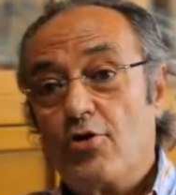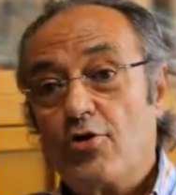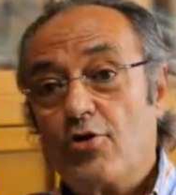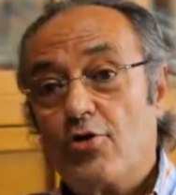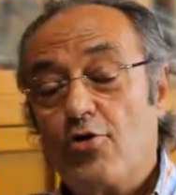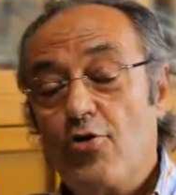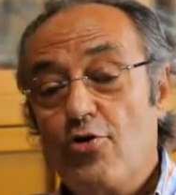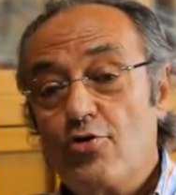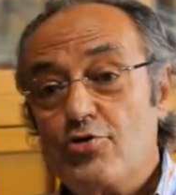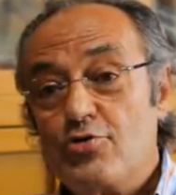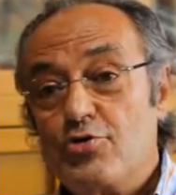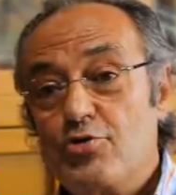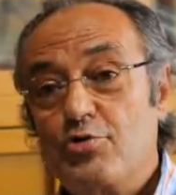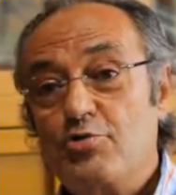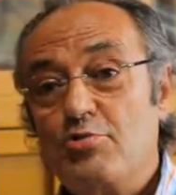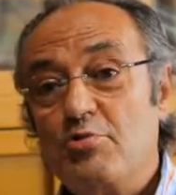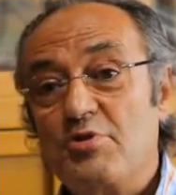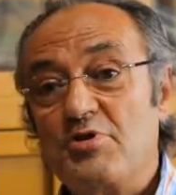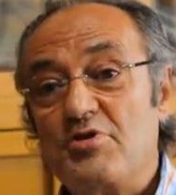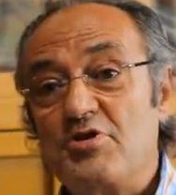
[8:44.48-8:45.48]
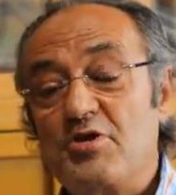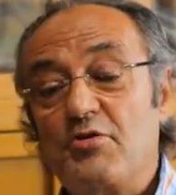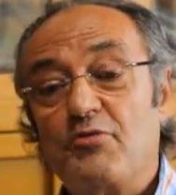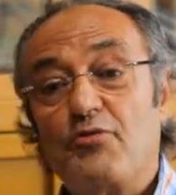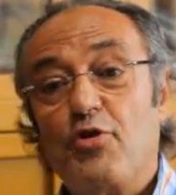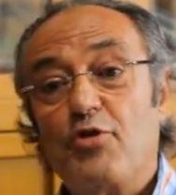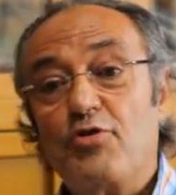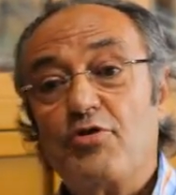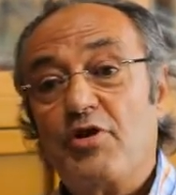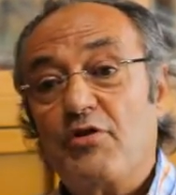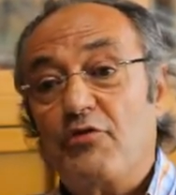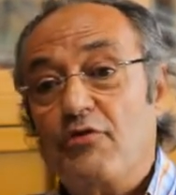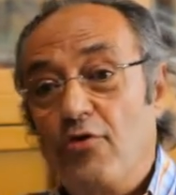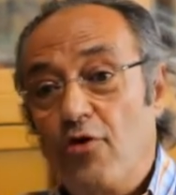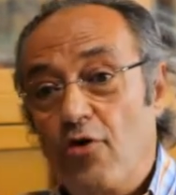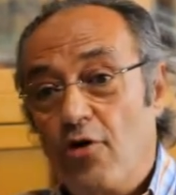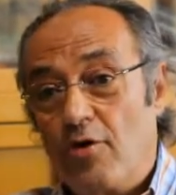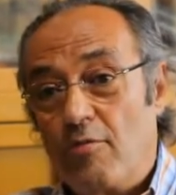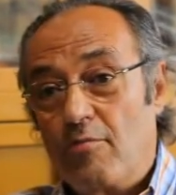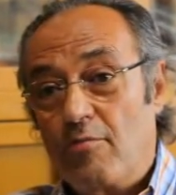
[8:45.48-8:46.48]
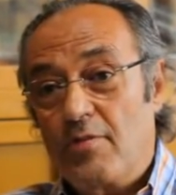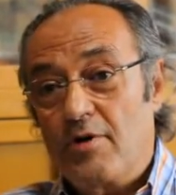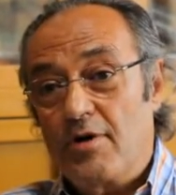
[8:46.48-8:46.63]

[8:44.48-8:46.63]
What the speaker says: constituency for reform.